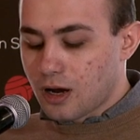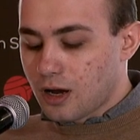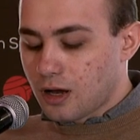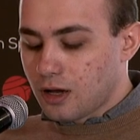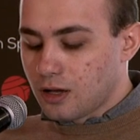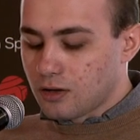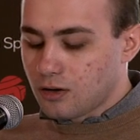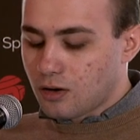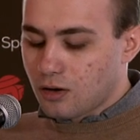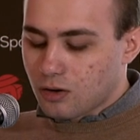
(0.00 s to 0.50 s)

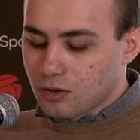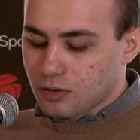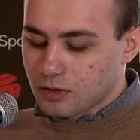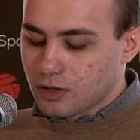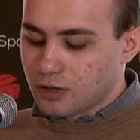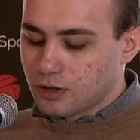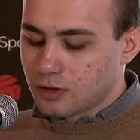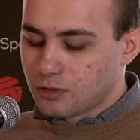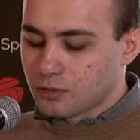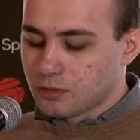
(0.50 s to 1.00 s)
In
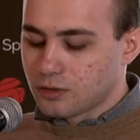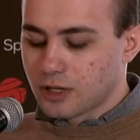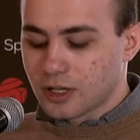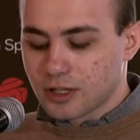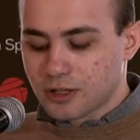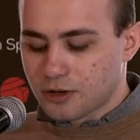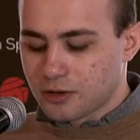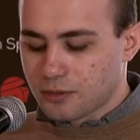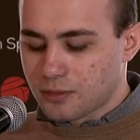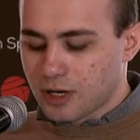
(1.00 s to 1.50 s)
order to
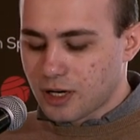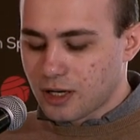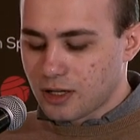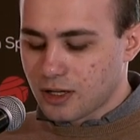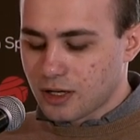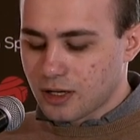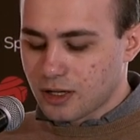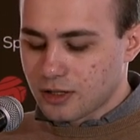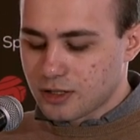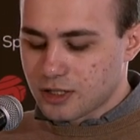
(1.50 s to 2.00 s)
determine
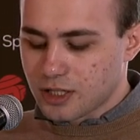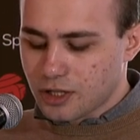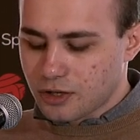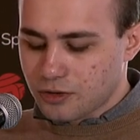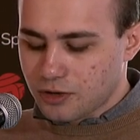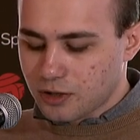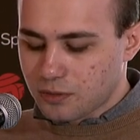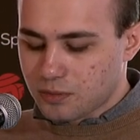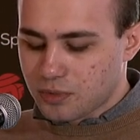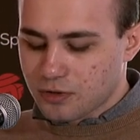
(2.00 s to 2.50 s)
and
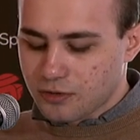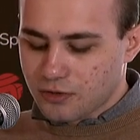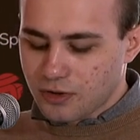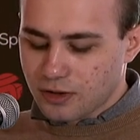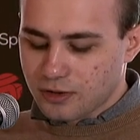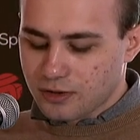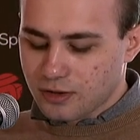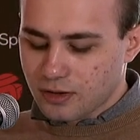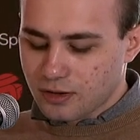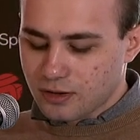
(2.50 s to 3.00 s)
generate
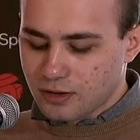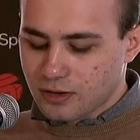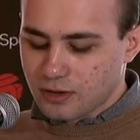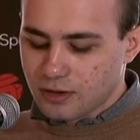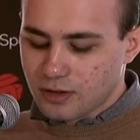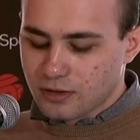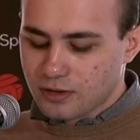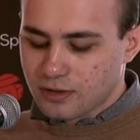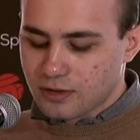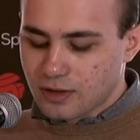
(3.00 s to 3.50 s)
provinces,
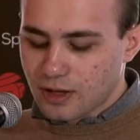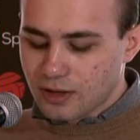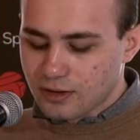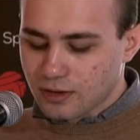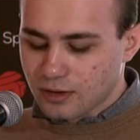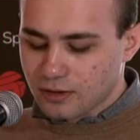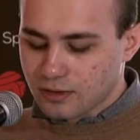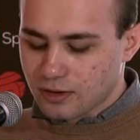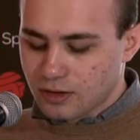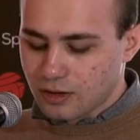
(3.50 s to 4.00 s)
it is
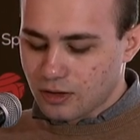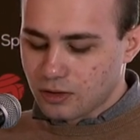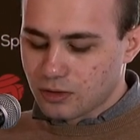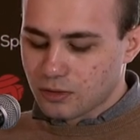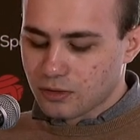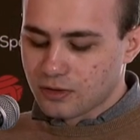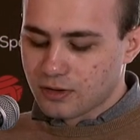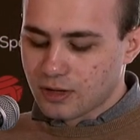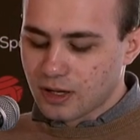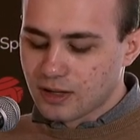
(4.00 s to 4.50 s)
necessary
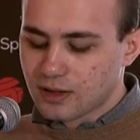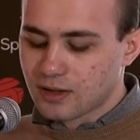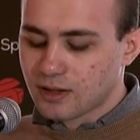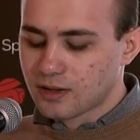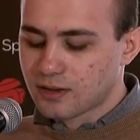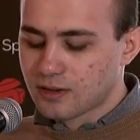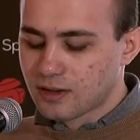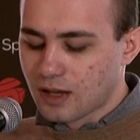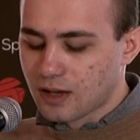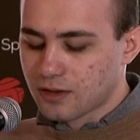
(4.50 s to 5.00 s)
to set the
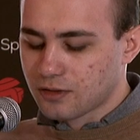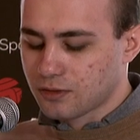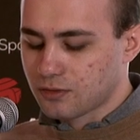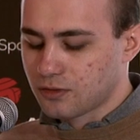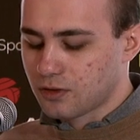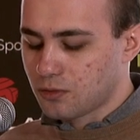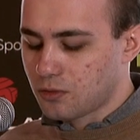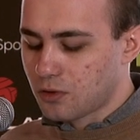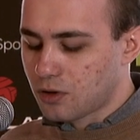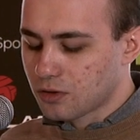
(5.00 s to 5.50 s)
size of
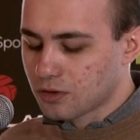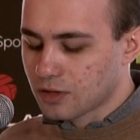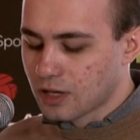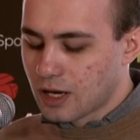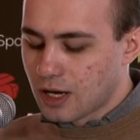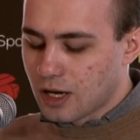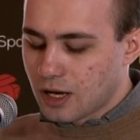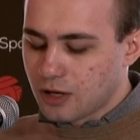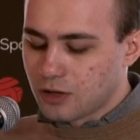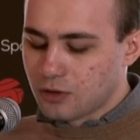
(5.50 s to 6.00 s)
the world
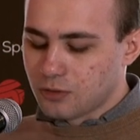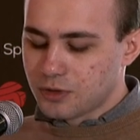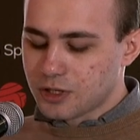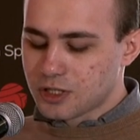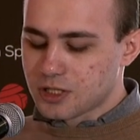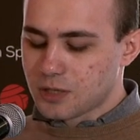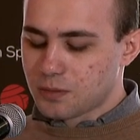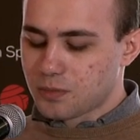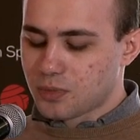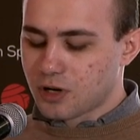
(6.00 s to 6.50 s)
in
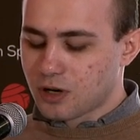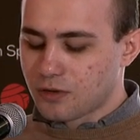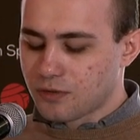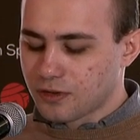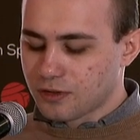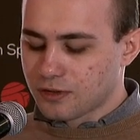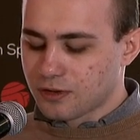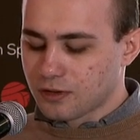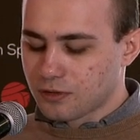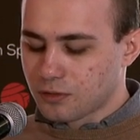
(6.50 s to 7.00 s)
which the
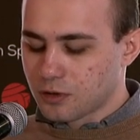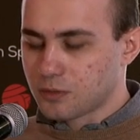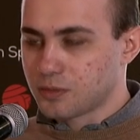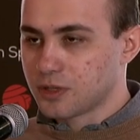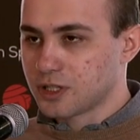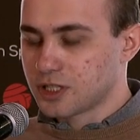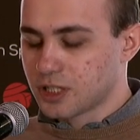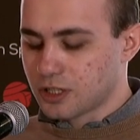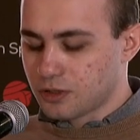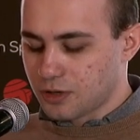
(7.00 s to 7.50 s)
provinces will
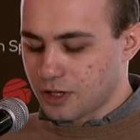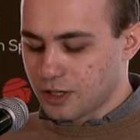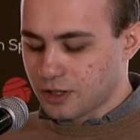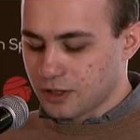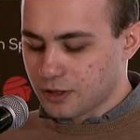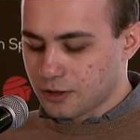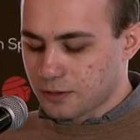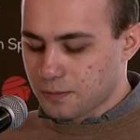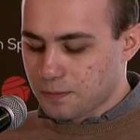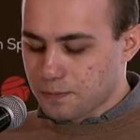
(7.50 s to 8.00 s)
be
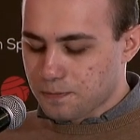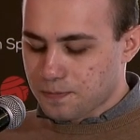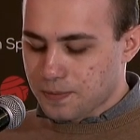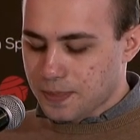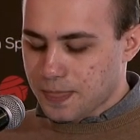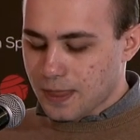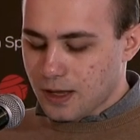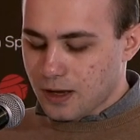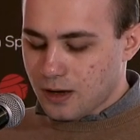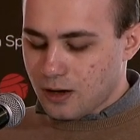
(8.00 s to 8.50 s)
generated.
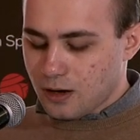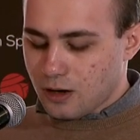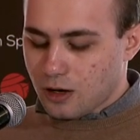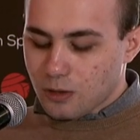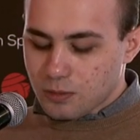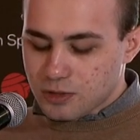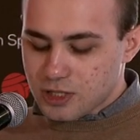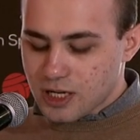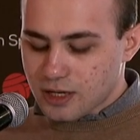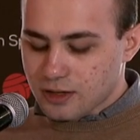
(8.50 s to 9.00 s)

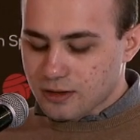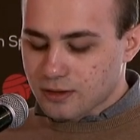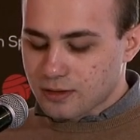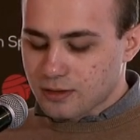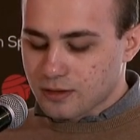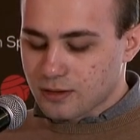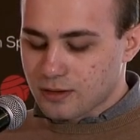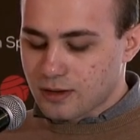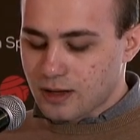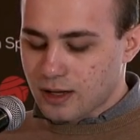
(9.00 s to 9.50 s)

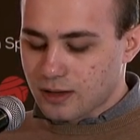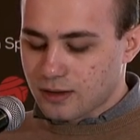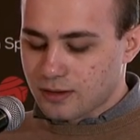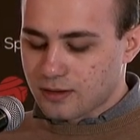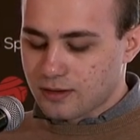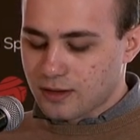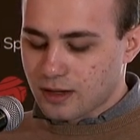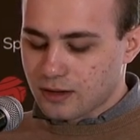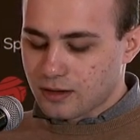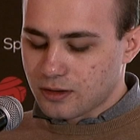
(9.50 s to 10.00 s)
Objects that
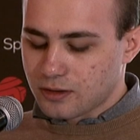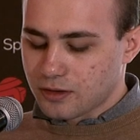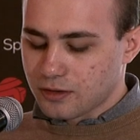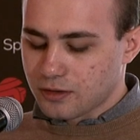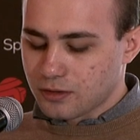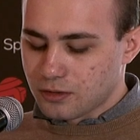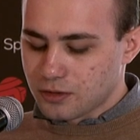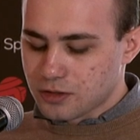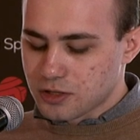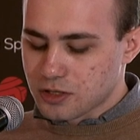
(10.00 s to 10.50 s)
set the
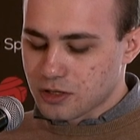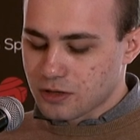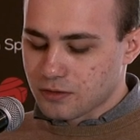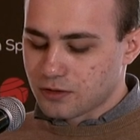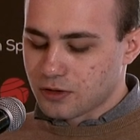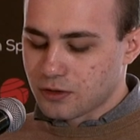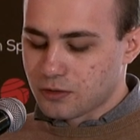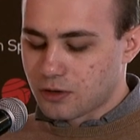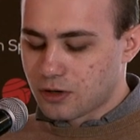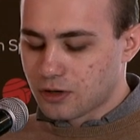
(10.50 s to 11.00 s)
resolution
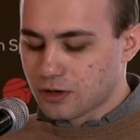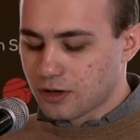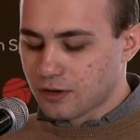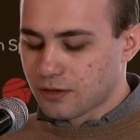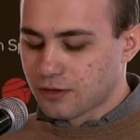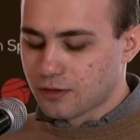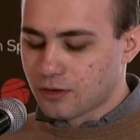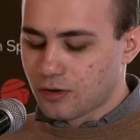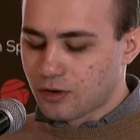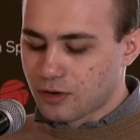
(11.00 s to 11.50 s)
of the world are
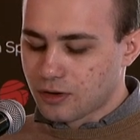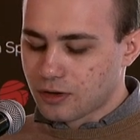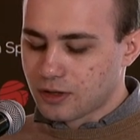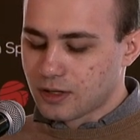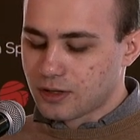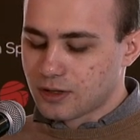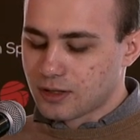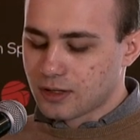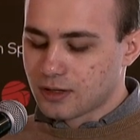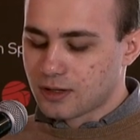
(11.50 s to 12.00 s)
stored
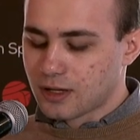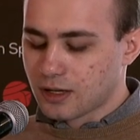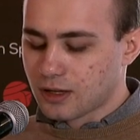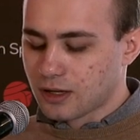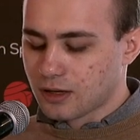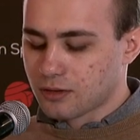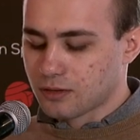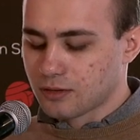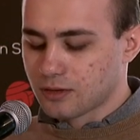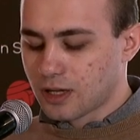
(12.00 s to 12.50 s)
in the
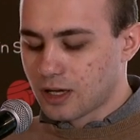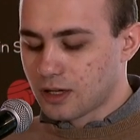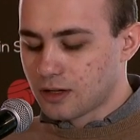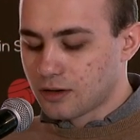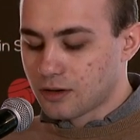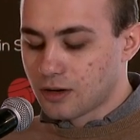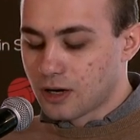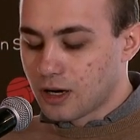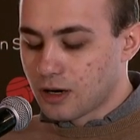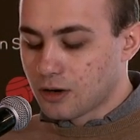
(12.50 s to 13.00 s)
data
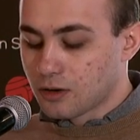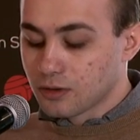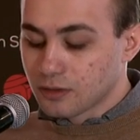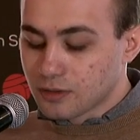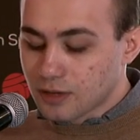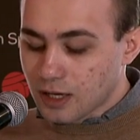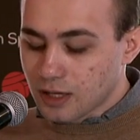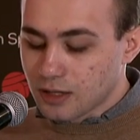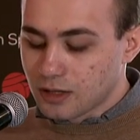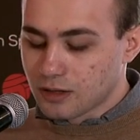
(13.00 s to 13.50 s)
container
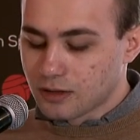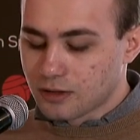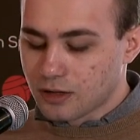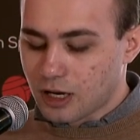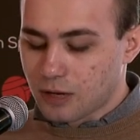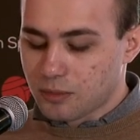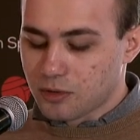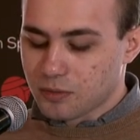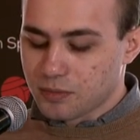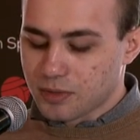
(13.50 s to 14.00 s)
containing
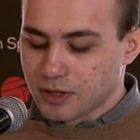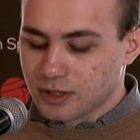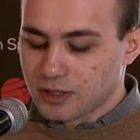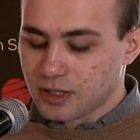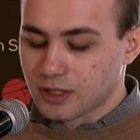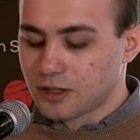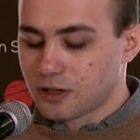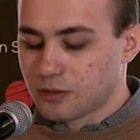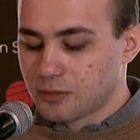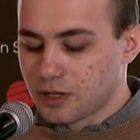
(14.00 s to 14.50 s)
the appropriate
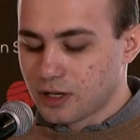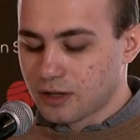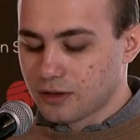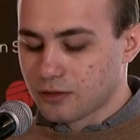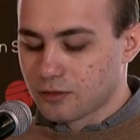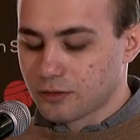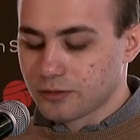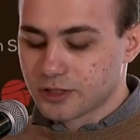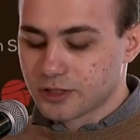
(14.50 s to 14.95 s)
determinants to